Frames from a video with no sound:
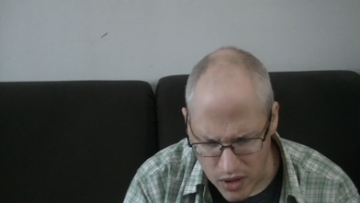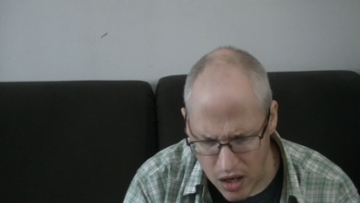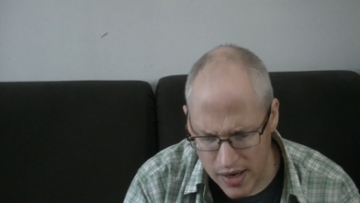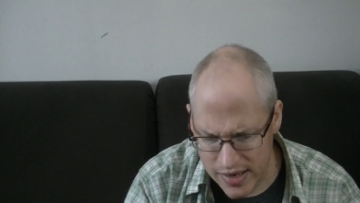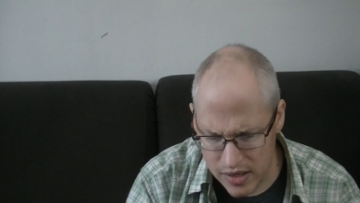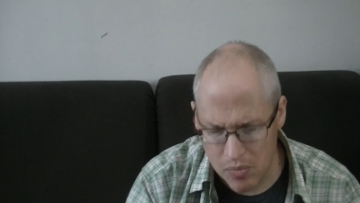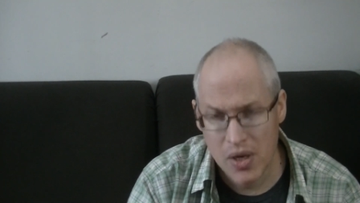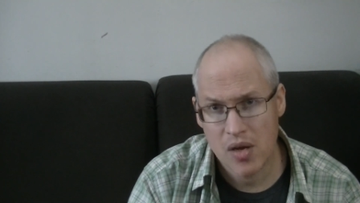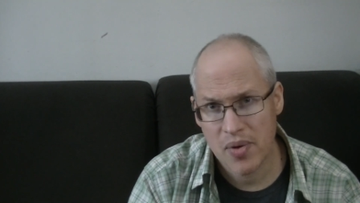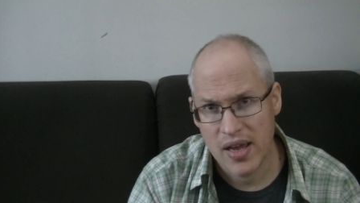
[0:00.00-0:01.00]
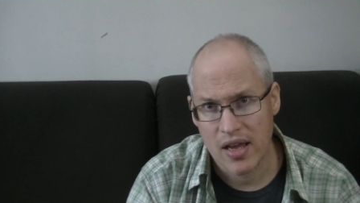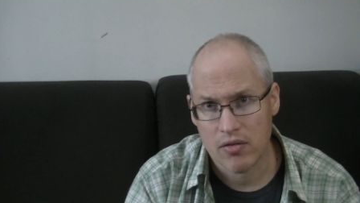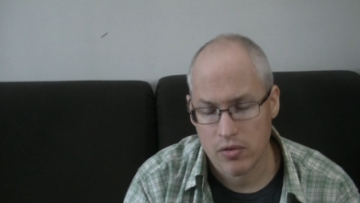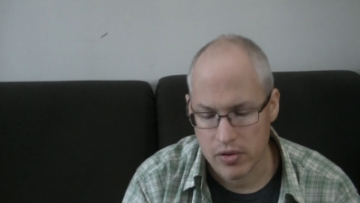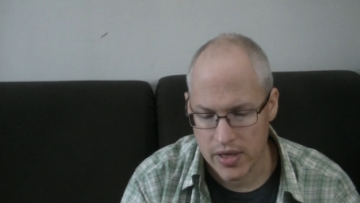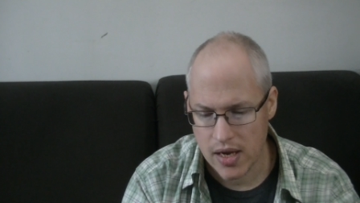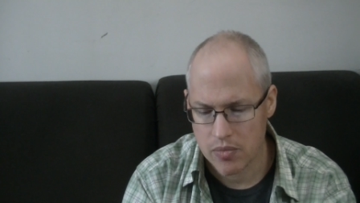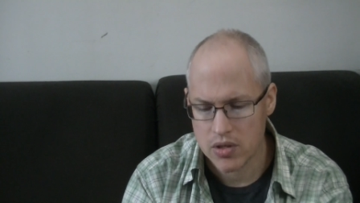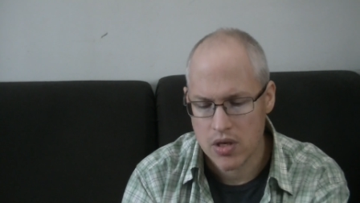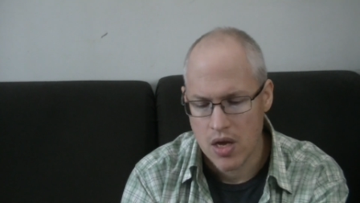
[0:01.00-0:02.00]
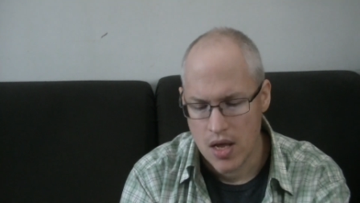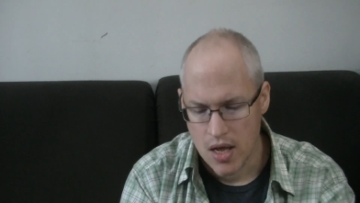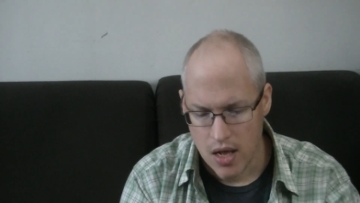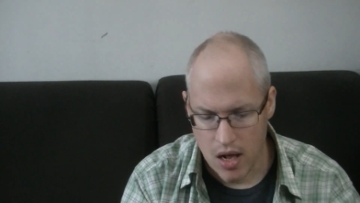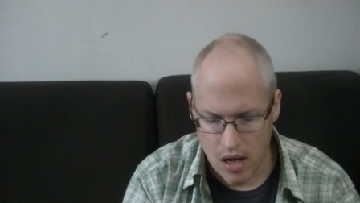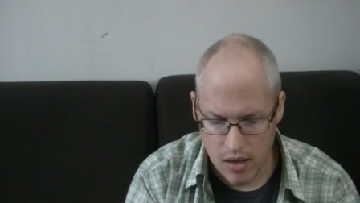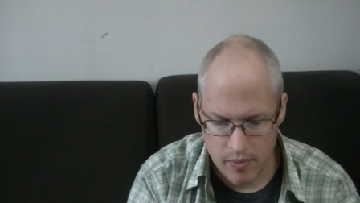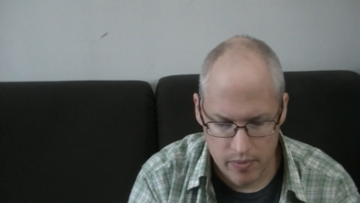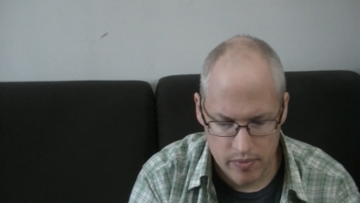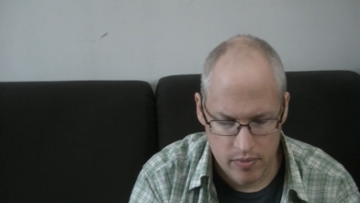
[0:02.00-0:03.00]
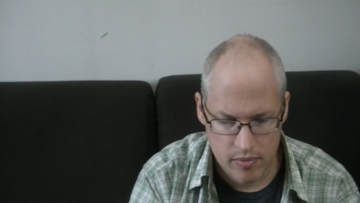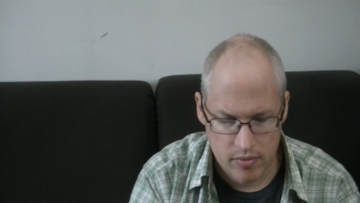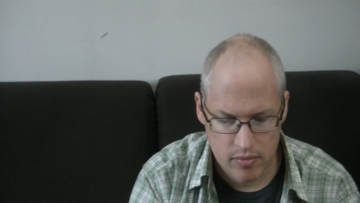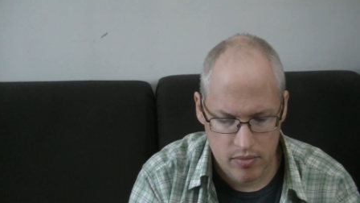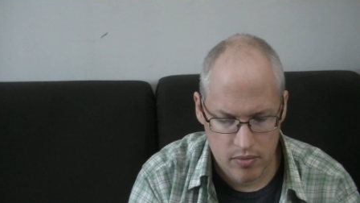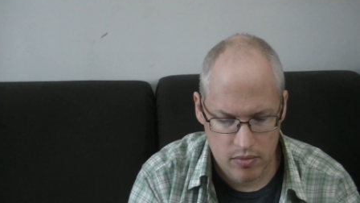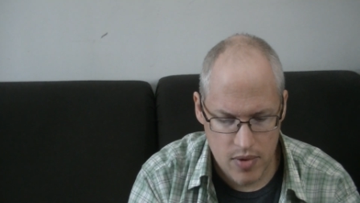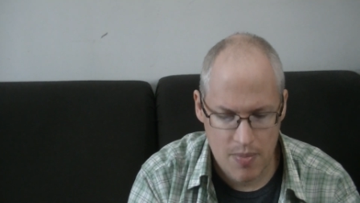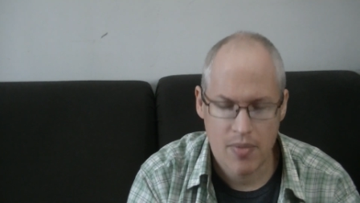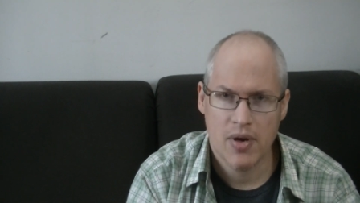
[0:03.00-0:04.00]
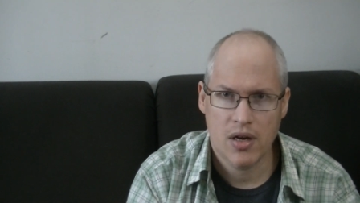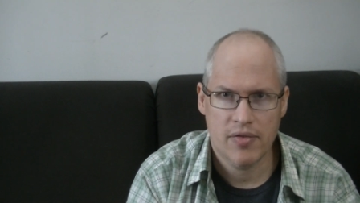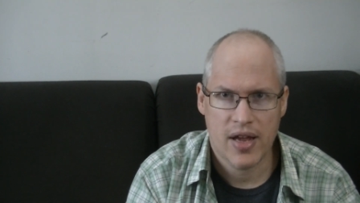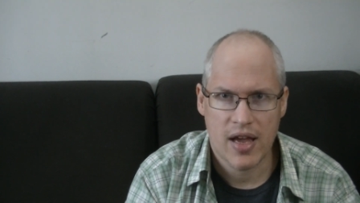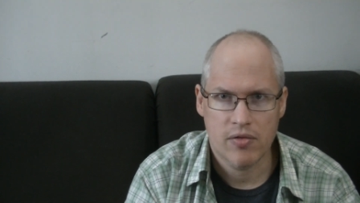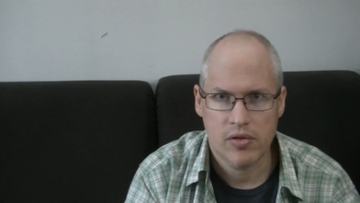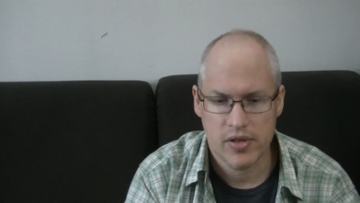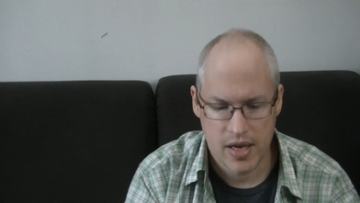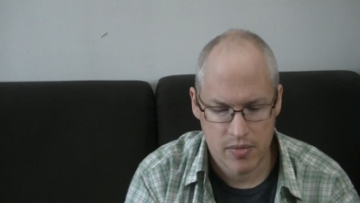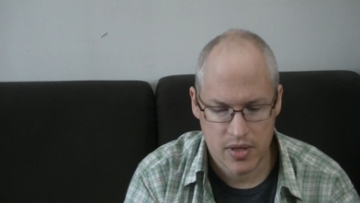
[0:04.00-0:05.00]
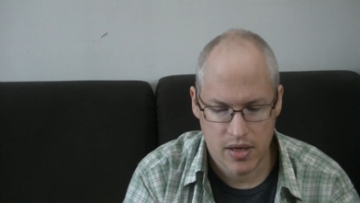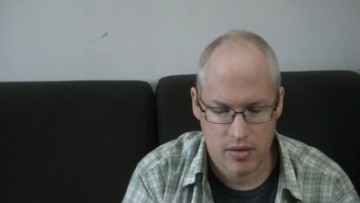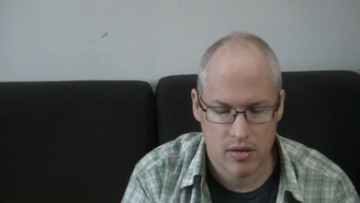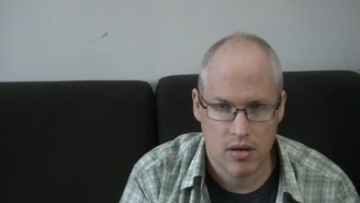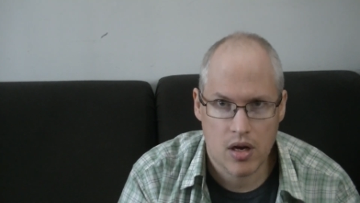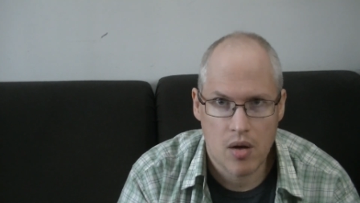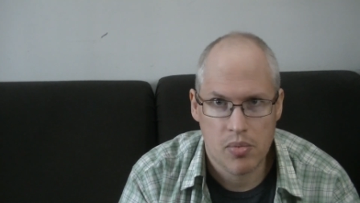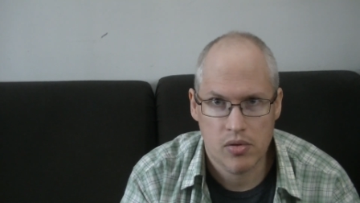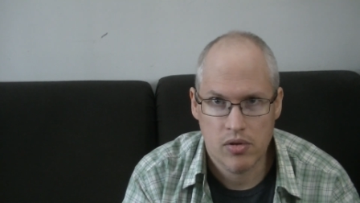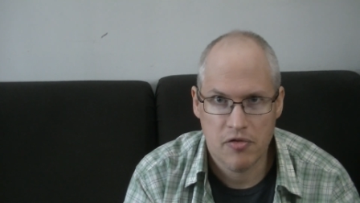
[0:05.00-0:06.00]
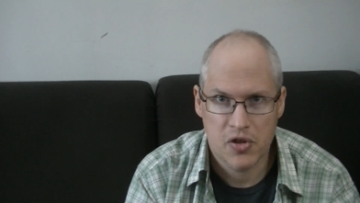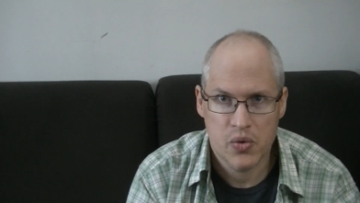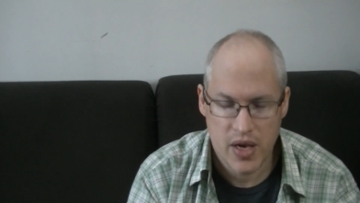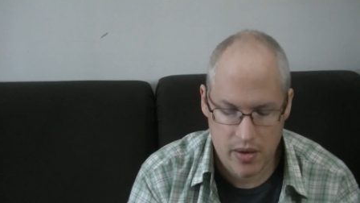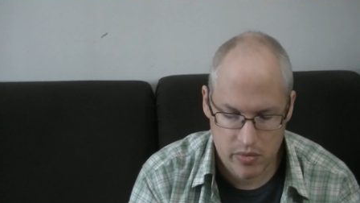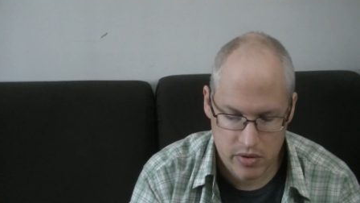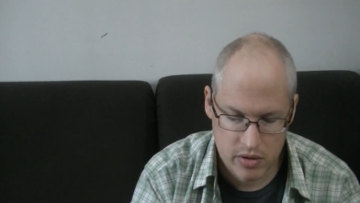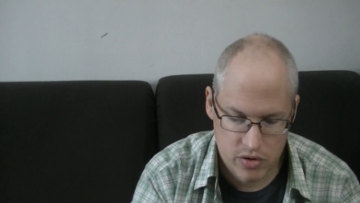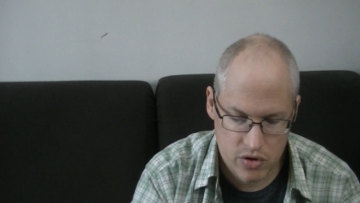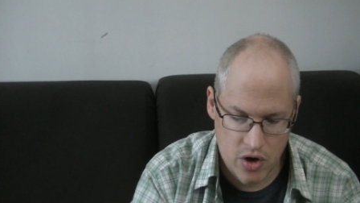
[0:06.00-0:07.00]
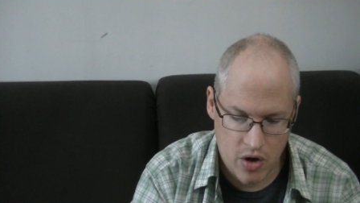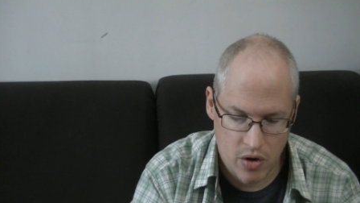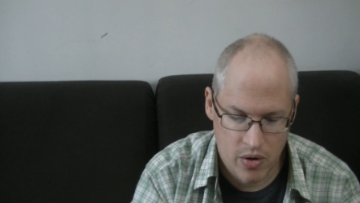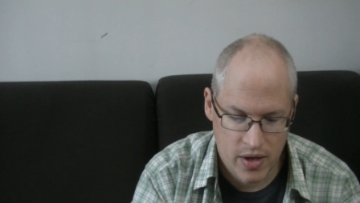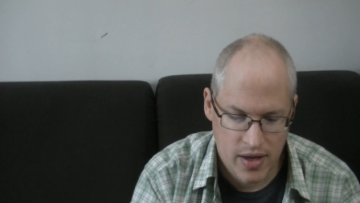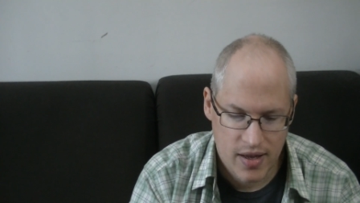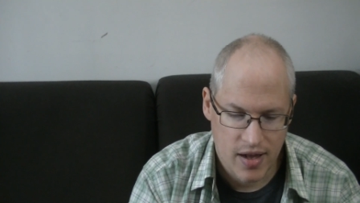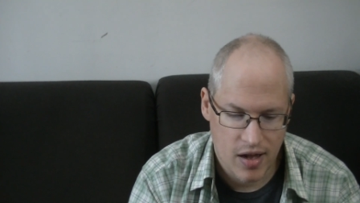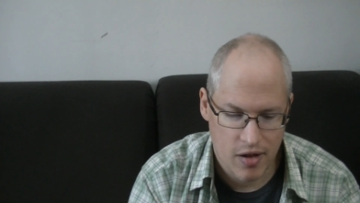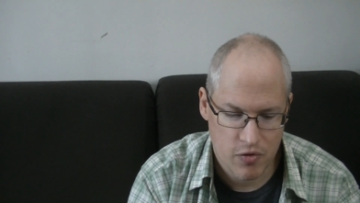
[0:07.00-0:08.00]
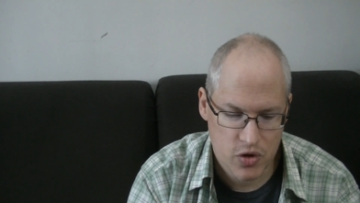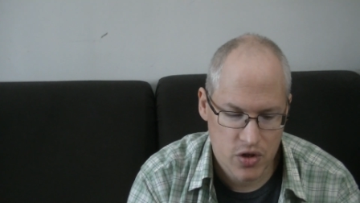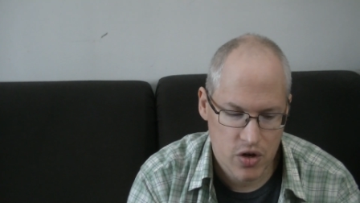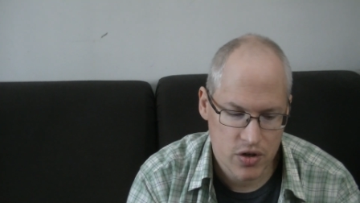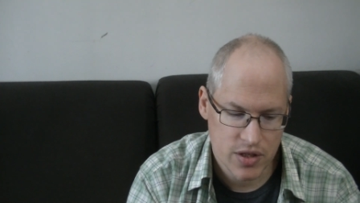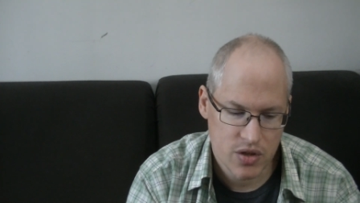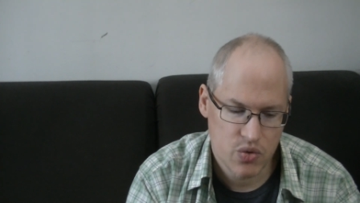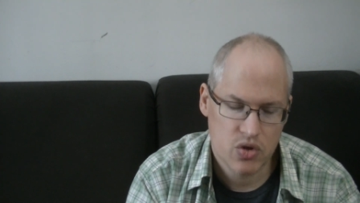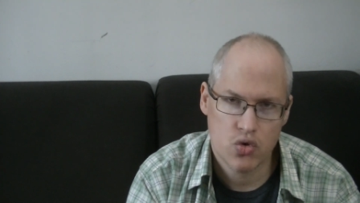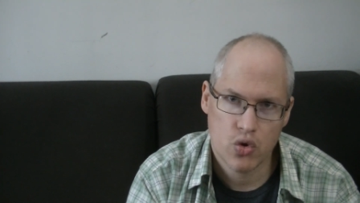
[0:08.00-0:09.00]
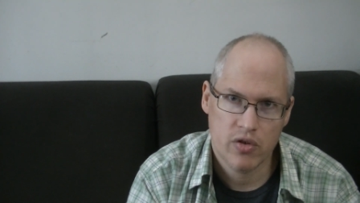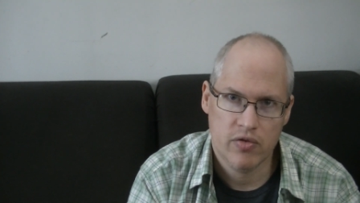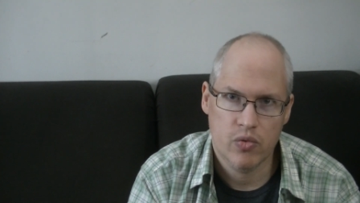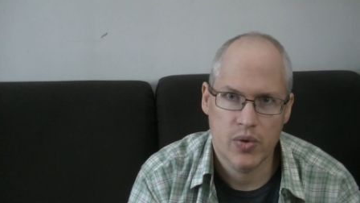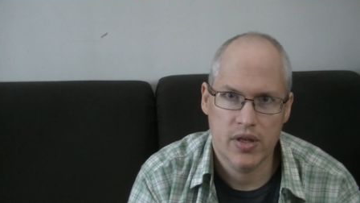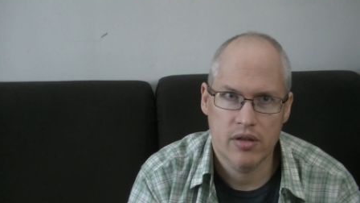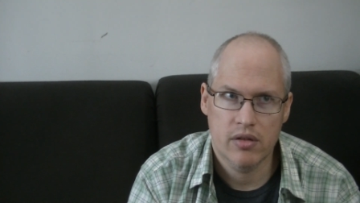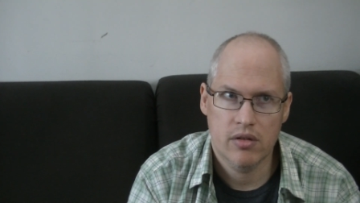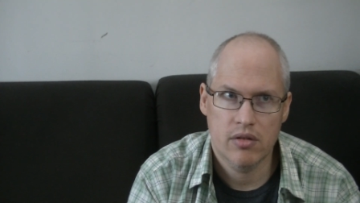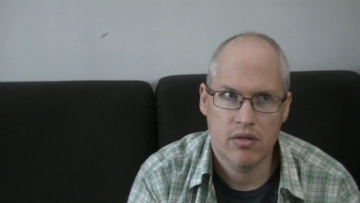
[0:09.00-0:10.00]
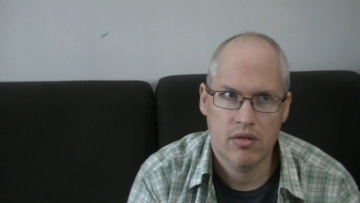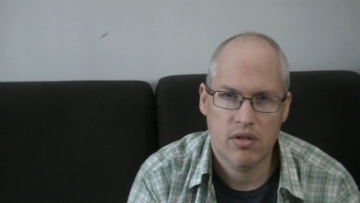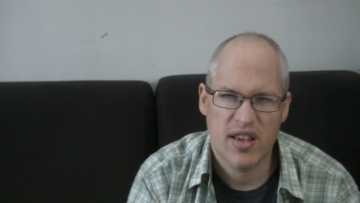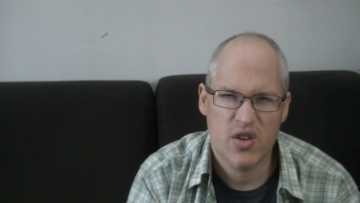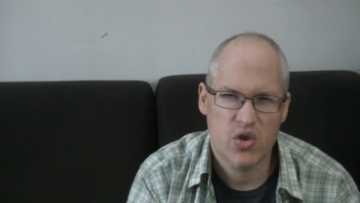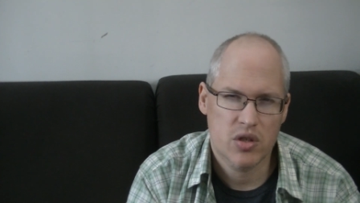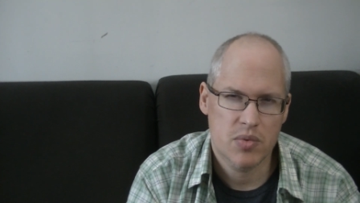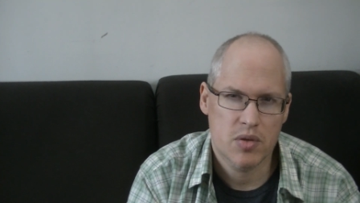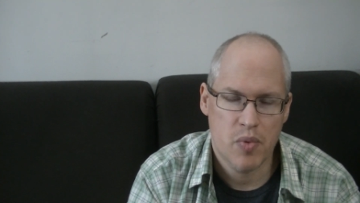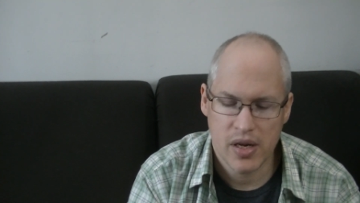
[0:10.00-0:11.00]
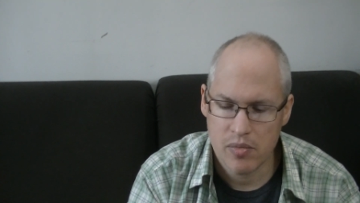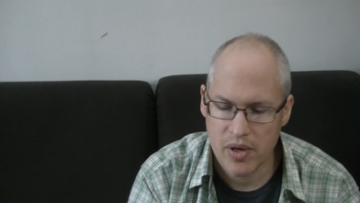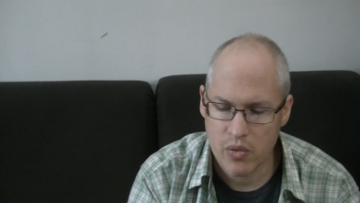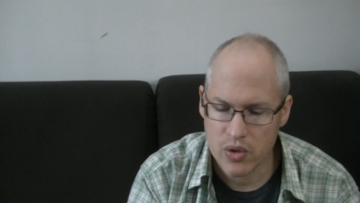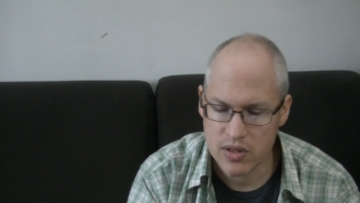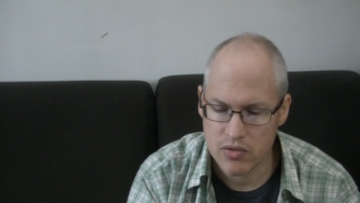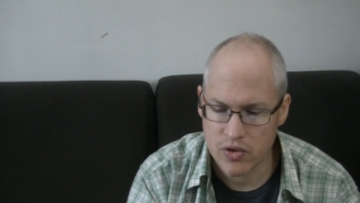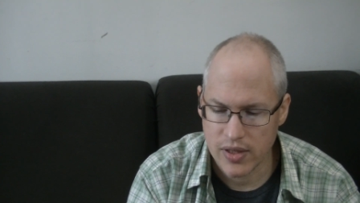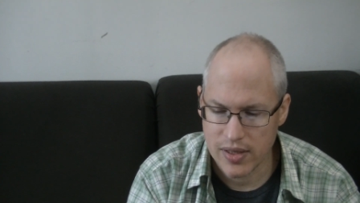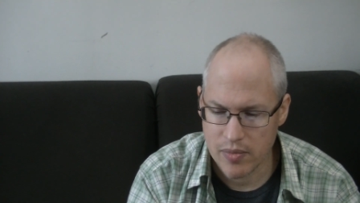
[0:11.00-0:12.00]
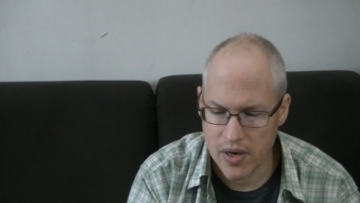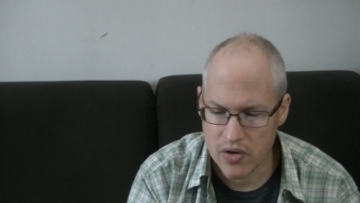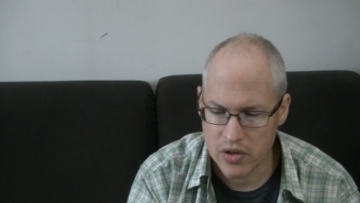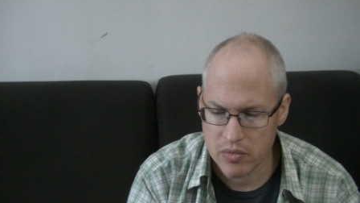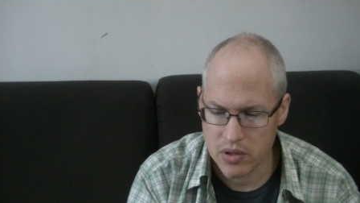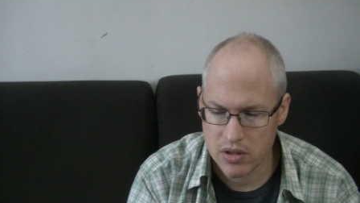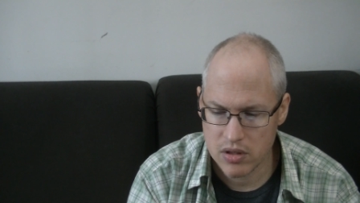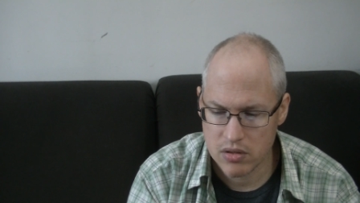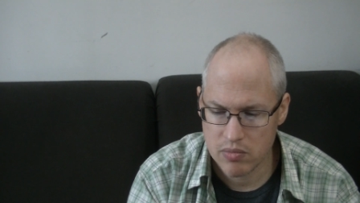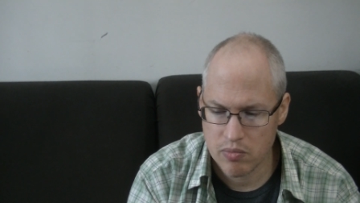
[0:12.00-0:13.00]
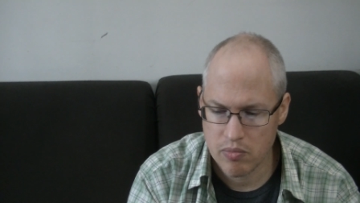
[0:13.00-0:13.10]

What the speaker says: And I did pick up a handful of games, and maybe not even a handful of games, like a few games. So for starters, this was sort of with like Christmas money, but it wasn't really in my Christmas